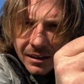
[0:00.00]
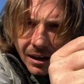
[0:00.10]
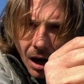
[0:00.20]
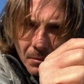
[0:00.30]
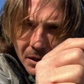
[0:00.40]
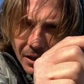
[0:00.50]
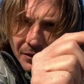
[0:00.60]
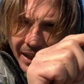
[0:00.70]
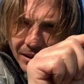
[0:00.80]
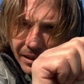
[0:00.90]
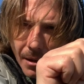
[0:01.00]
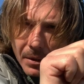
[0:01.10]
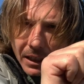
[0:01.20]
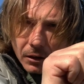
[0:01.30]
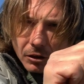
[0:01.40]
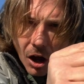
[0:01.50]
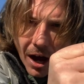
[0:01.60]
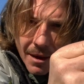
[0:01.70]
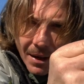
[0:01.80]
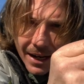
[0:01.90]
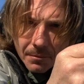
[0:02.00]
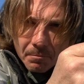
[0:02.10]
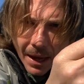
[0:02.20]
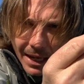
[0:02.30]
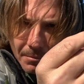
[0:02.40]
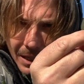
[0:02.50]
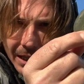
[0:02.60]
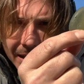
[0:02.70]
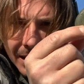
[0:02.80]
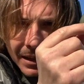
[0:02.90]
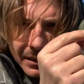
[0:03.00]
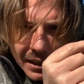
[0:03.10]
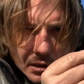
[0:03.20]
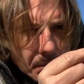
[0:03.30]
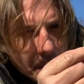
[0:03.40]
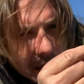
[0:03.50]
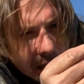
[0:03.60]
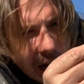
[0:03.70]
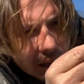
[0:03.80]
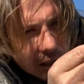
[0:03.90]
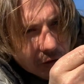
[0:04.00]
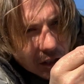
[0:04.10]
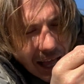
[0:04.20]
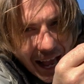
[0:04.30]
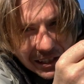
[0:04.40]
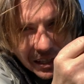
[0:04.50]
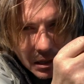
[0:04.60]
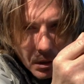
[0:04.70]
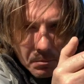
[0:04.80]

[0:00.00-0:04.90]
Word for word: Almost if like lemon and lime had a baby, this would be the color of glass that it would